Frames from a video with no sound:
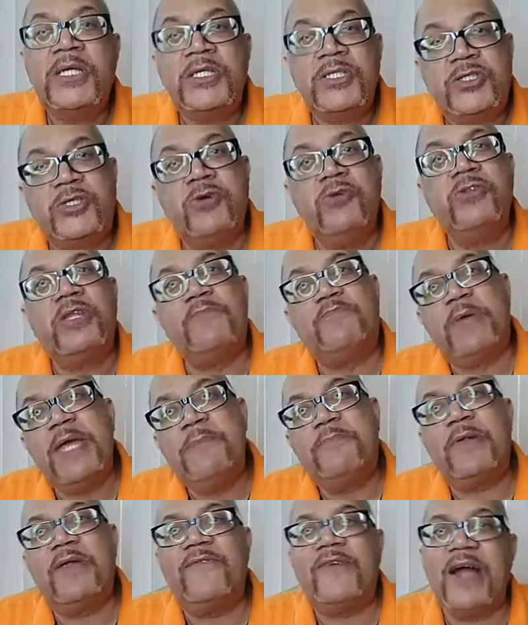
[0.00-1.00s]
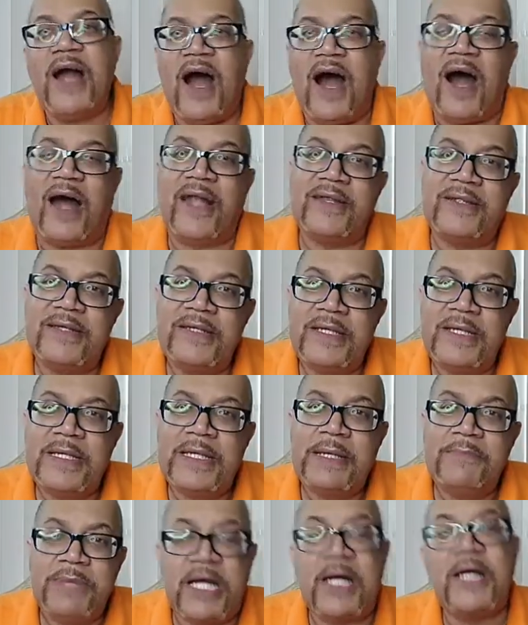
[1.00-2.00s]
to the people of God.
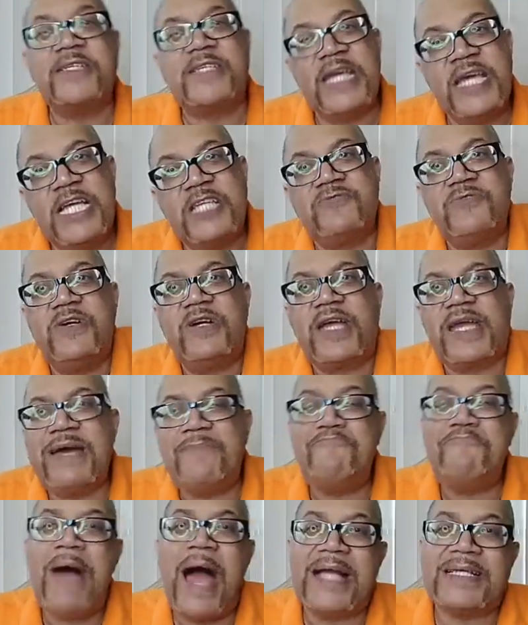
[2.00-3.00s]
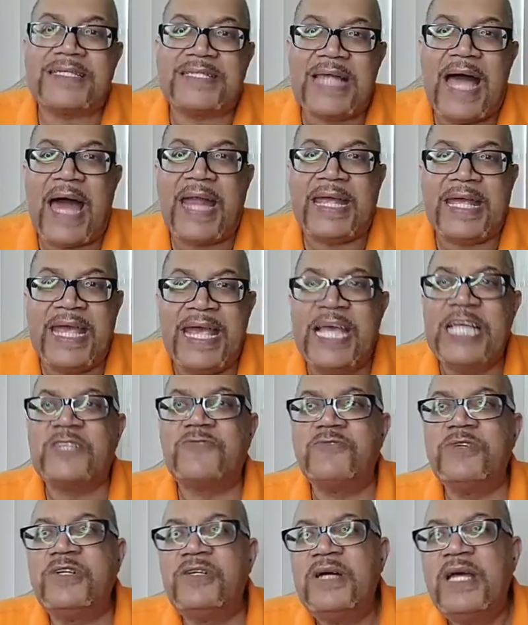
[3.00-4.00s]
Because Israel kept backsliding.
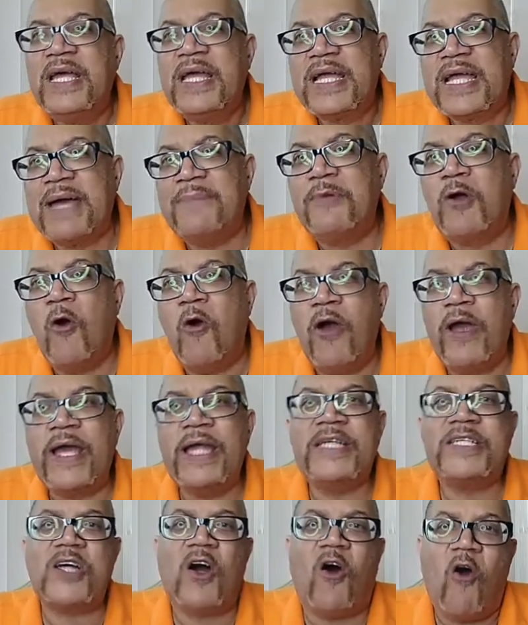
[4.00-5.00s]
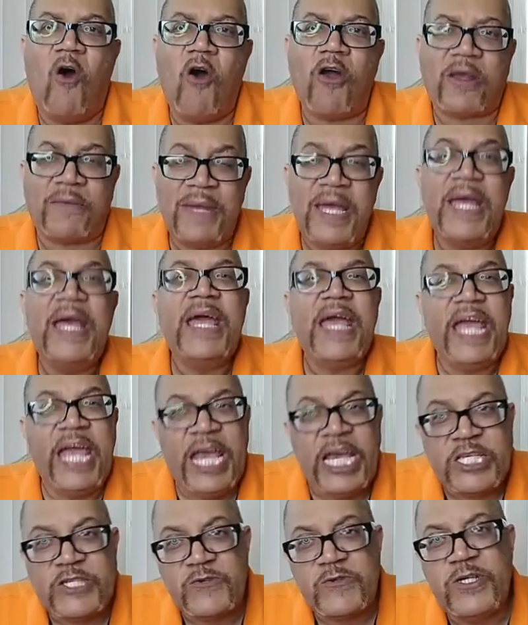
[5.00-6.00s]
Israel kept going into whoredom.
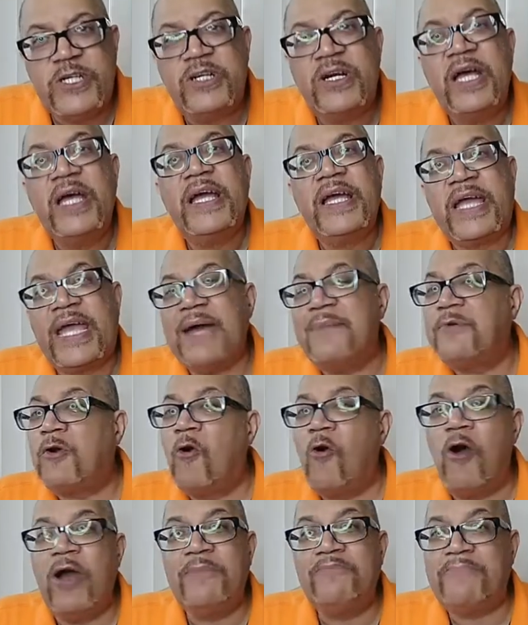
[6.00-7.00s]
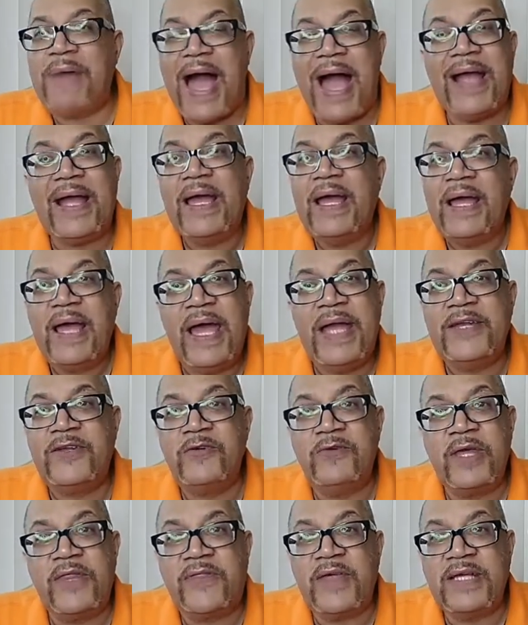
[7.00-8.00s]
Israel kept going back and
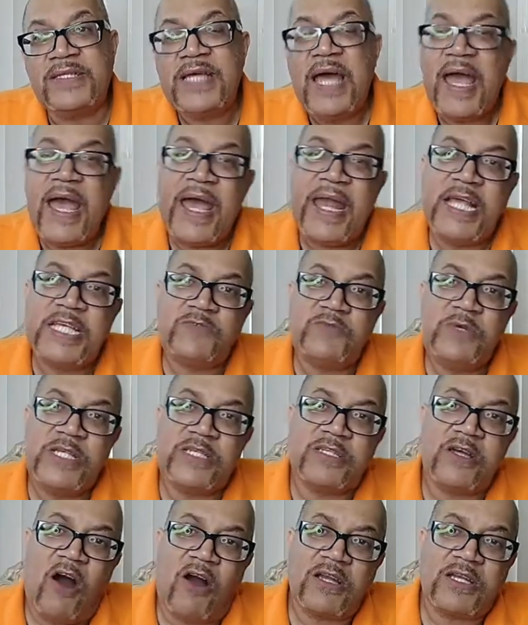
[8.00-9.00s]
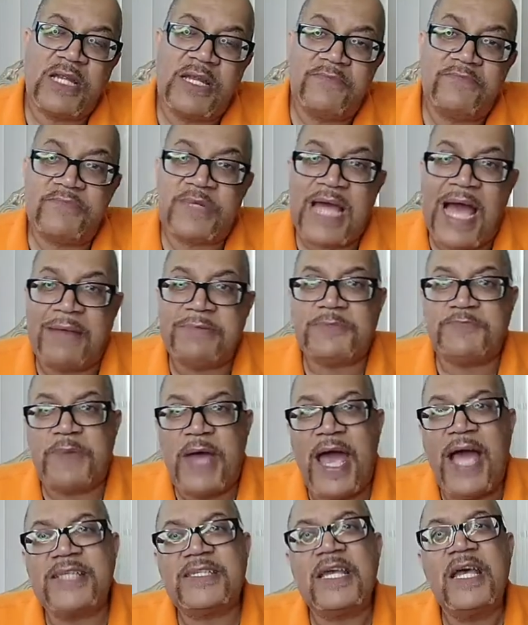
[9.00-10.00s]
doing things. And as we talked in times
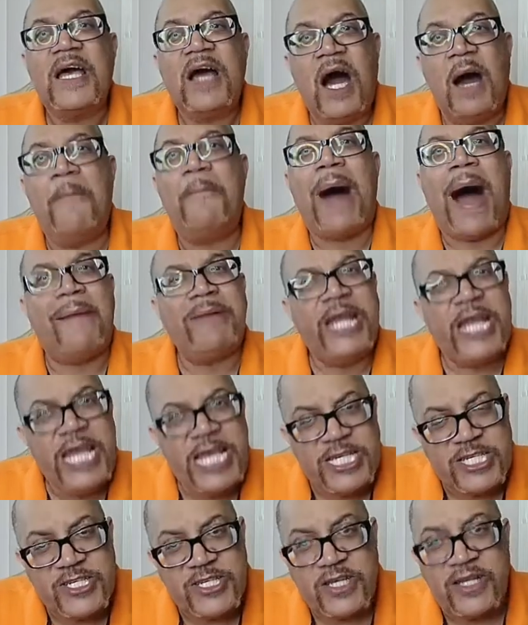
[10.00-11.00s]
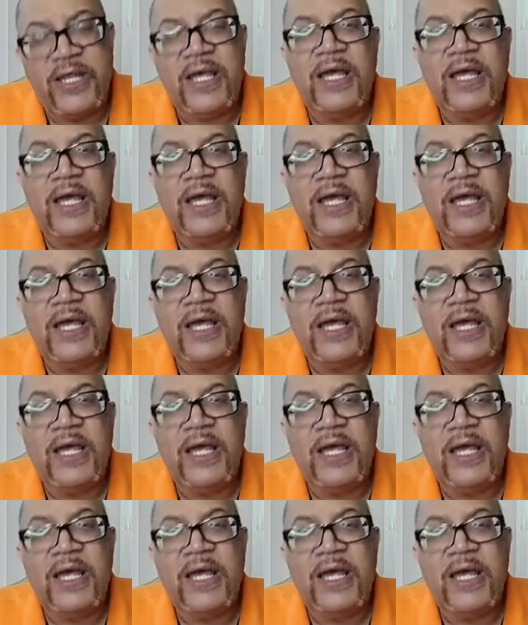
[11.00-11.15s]
past, abomination.